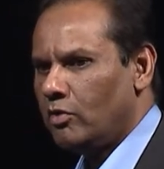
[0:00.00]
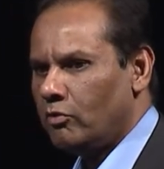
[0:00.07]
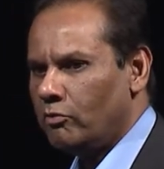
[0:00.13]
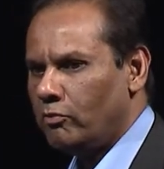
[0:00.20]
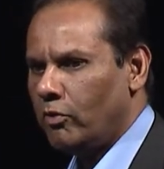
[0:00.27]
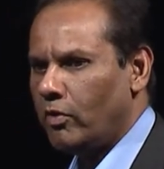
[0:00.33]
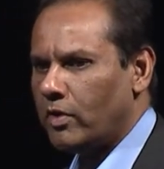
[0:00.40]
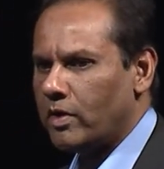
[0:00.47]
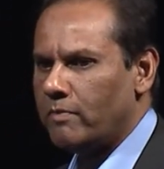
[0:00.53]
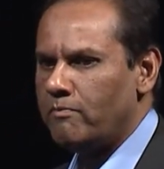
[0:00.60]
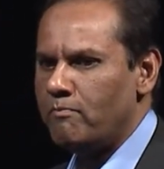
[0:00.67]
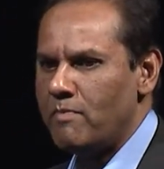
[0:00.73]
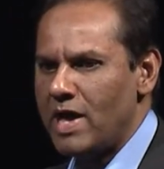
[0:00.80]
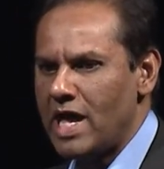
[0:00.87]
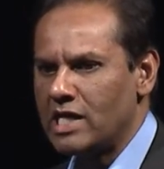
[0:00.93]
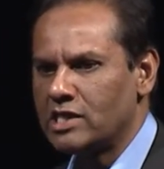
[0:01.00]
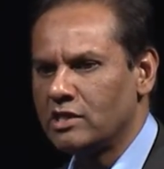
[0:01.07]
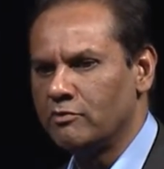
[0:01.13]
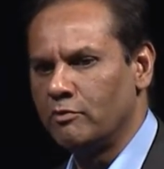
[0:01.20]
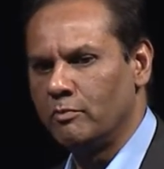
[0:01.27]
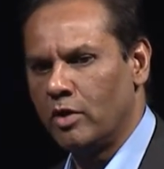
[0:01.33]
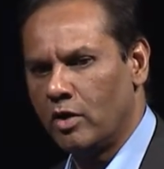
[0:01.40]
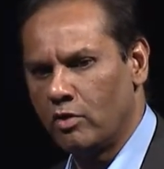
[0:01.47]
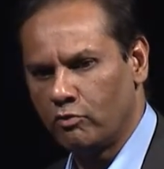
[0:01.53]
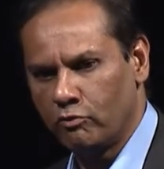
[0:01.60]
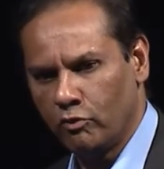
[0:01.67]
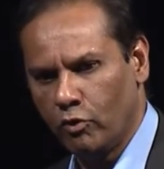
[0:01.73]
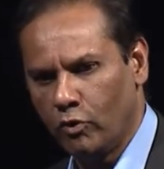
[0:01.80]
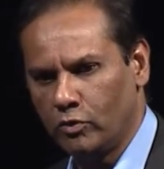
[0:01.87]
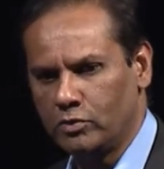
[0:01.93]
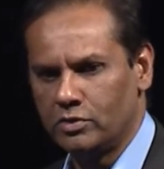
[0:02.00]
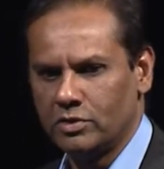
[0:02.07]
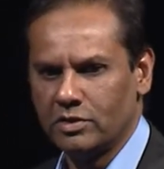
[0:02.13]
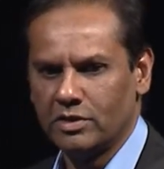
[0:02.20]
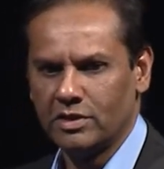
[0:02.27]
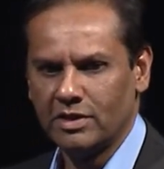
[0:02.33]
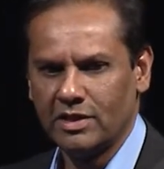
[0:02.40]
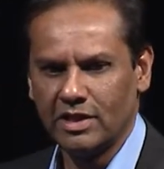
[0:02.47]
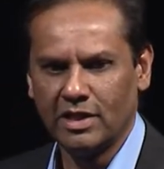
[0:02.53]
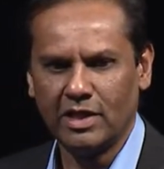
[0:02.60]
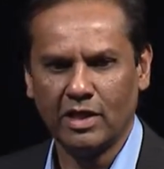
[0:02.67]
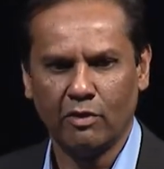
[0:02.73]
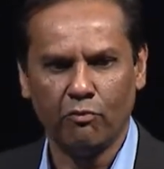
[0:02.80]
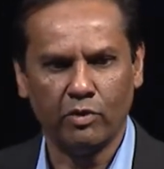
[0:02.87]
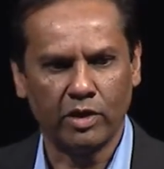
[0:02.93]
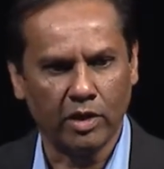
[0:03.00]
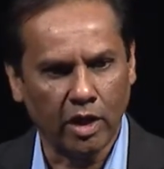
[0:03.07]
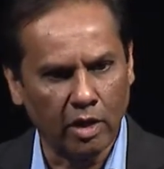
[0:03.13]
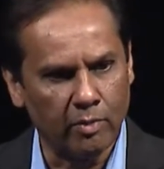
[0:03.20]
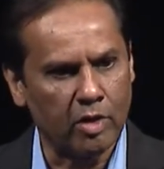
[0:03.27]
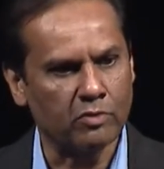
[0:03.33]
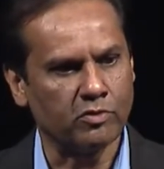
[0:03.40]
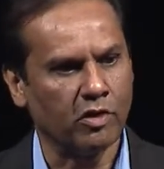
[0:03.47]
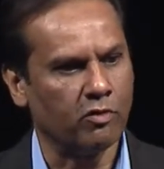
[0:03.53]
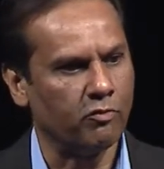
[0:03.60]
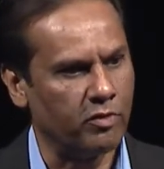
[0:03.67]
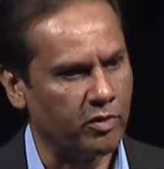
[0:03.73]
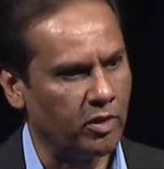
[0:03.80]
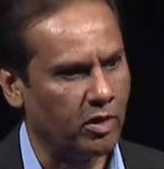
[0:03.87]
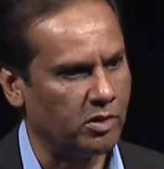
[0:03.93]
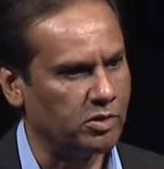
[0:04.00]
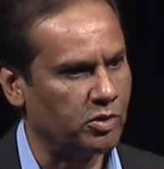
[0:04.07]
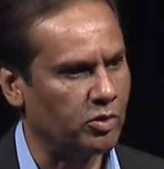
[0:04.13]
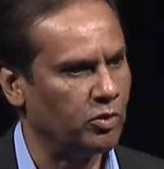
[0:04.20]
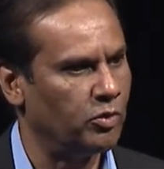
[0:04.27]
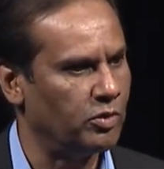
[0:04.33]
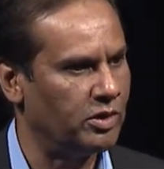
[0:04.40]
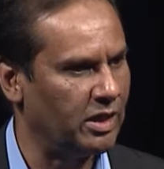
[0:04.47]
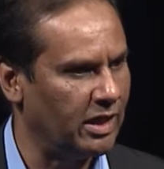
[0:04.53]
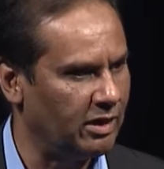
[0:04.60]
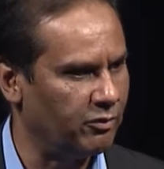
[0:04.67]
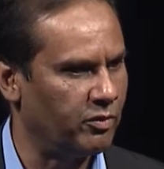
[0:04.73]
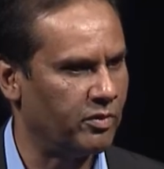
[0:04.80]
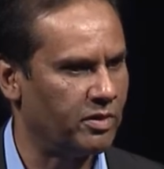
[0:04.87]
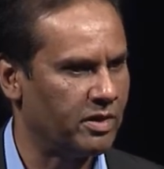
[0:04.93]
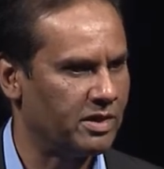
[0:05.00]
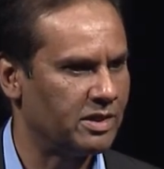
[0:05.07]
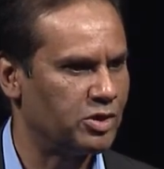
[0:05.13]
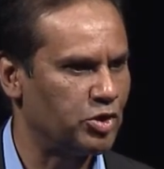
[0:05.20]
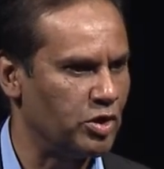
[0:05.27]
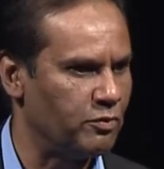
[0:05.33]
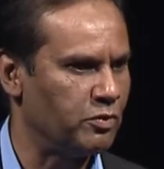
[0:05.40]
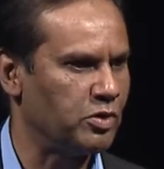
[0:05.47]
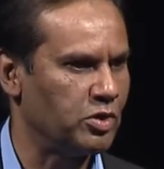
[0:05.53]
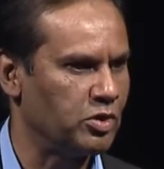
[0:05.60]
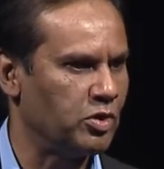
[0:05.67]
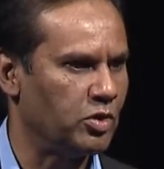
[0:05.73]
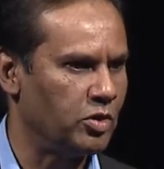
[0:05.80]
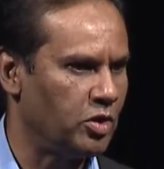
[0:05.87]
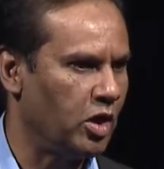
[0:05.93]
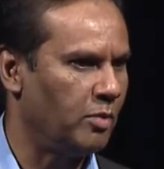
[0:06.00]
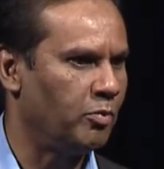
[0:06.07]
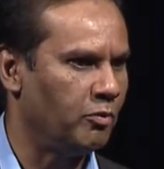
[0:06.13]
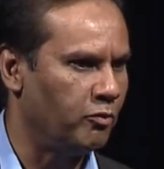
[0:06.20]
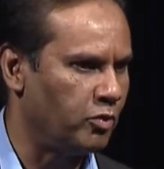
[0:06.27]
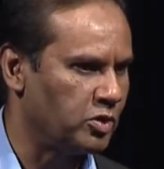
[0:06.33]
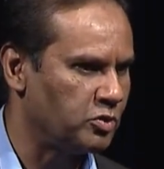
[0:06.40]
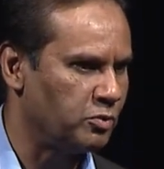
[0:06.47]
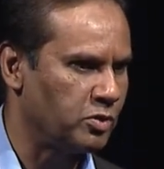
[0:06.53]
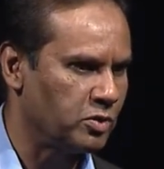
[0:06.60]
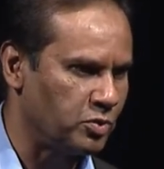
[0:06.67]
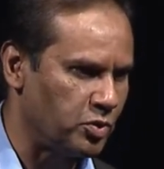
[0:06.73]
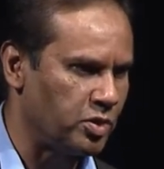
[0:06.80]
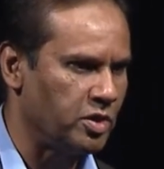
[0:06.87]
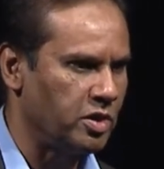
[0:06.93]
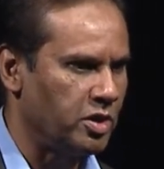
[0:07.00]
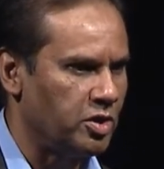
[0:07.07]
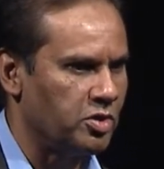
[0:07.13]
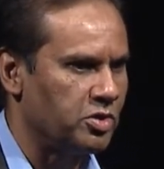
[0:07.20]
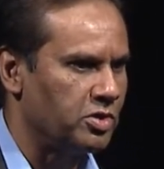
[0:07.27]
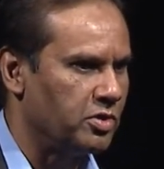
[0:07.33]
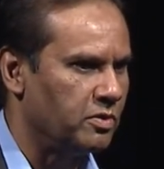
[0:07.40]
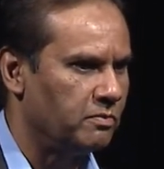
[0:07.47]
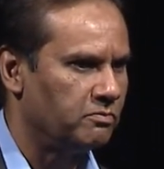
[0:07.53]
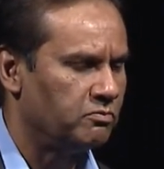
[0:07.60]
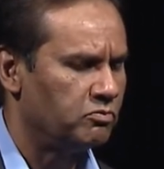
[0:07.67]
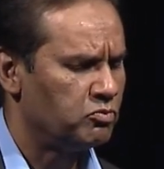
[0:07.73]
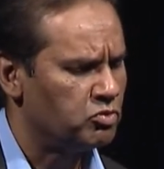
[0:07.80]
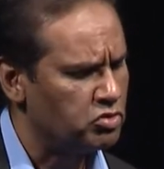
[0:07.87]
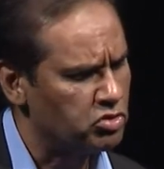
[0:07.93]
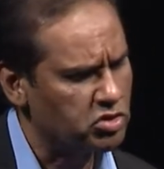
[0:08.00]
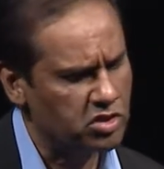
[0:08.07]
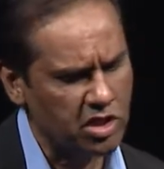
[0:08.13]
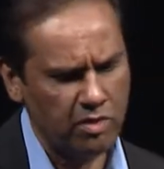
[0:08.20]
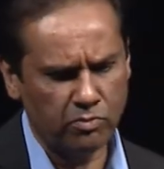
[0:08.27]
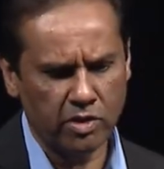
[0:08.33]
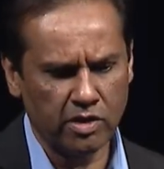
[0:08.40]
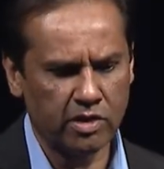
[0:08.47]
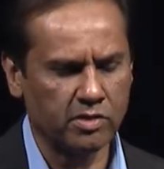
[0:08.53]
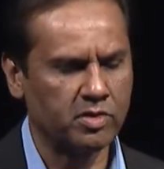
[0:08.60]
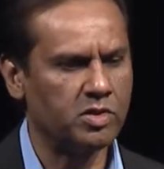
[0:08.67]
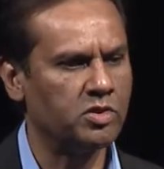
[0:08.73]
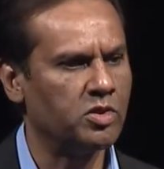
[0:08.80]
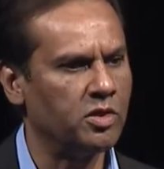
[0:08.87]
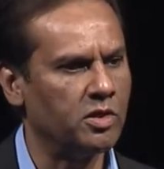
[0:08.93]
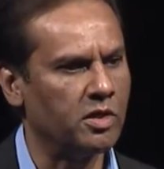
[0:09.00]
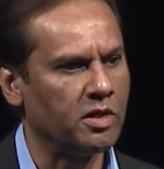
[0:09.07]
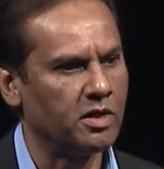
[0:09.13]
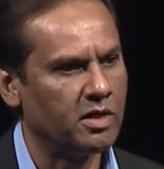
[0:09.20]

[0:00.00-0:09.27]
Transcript: for a massive amount of folks with a little bit of software knowledge to go deliver services on top of what was written years ago. Same thing exists here.